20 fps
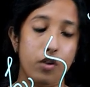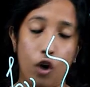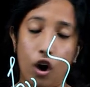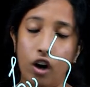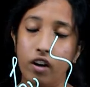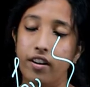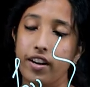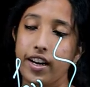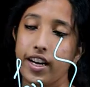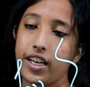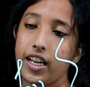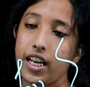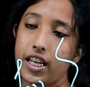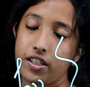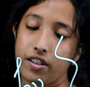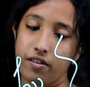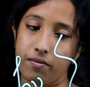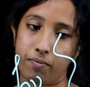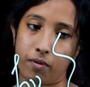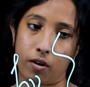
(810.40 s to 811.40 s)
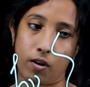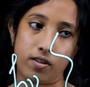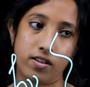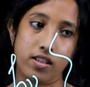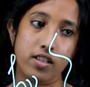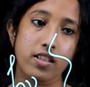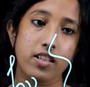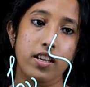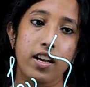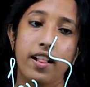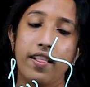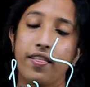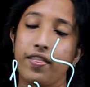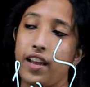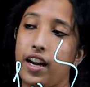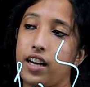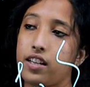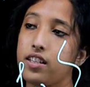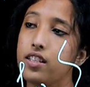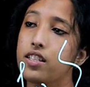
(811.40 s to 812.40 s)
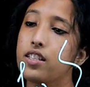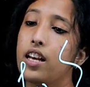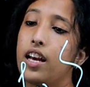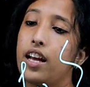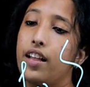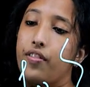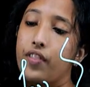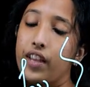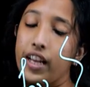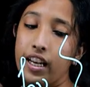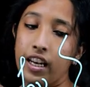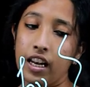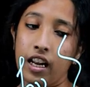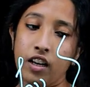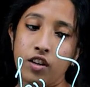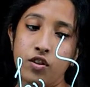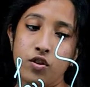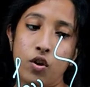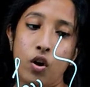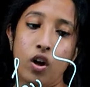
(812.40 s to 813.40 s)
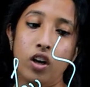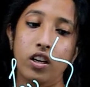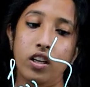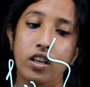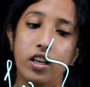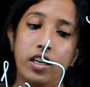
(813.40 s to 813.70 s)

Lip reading: non-radiative process, that is the electron